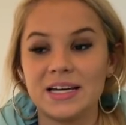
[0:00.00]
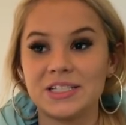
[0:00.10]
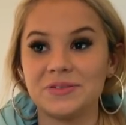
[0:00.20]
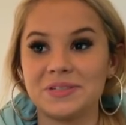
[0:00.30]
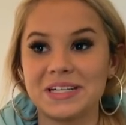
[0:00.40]

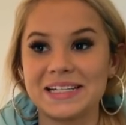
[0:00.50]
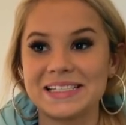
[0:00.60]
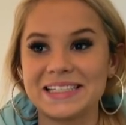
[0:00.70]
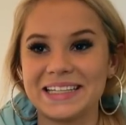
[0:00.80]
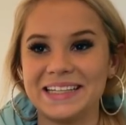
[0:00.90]
She would
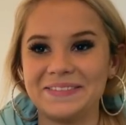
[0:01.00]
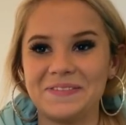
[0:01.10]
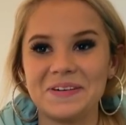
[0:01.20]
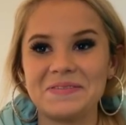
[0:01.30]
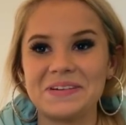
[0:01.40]
just,
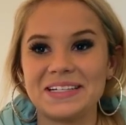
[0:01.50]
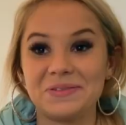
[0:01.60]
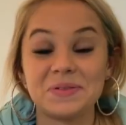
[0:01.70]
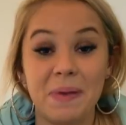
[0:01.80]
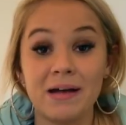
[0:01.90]

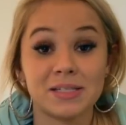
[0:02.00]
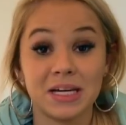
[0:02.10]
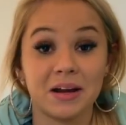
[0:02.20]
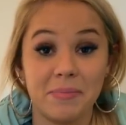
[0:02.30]
she was bouncing